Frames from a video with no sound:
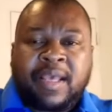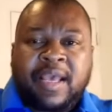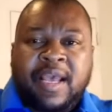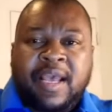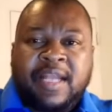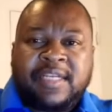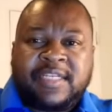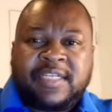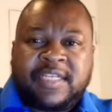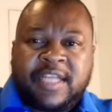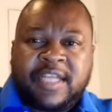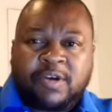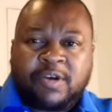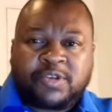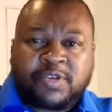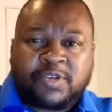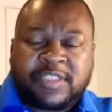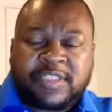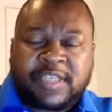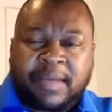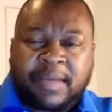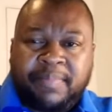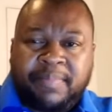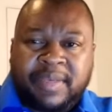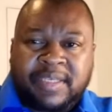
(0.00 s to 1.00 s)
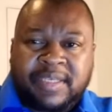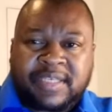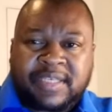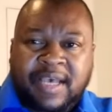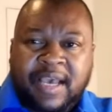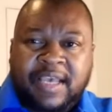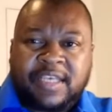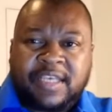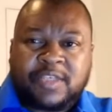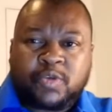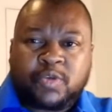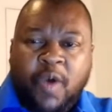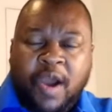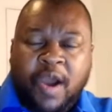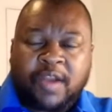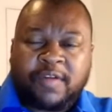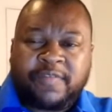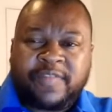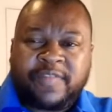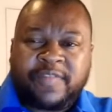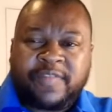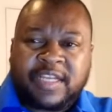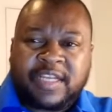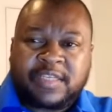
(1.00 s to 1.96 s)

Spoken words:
and Nelson Chamisa is one of the